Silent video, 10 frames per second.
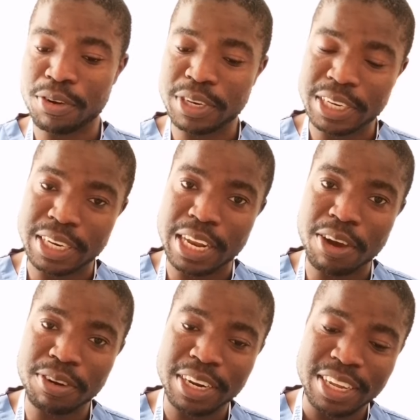note it
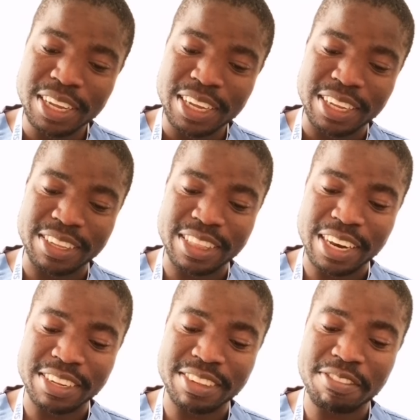down, is
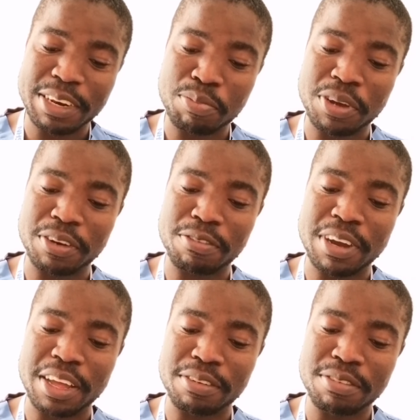
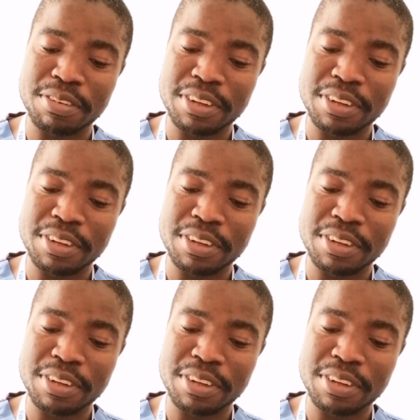37.5.